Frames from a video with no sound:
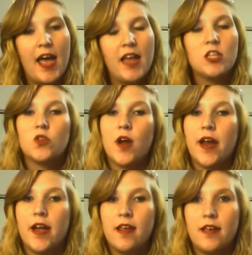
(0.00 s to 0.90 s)
Ellis
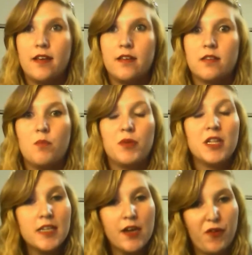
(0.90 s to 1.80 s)
training is
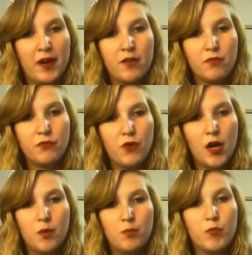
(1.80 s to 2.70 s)
completely different
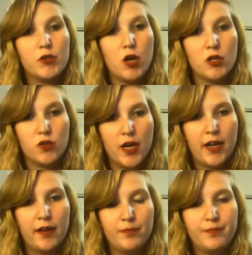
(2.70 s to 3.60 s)
from Red Cross
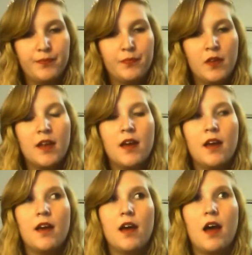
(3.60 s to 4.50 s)
training.
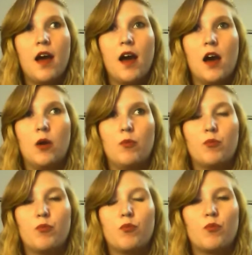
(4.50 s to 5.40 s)

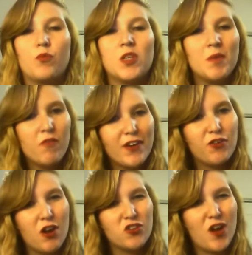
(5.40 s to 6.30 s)
To me,
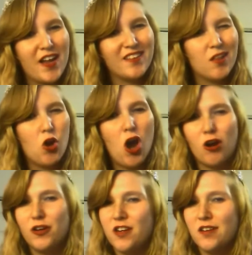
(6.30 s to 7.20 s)
Red Cross training is a little
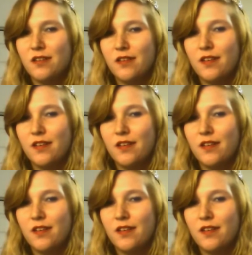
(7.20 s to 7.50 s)
harder,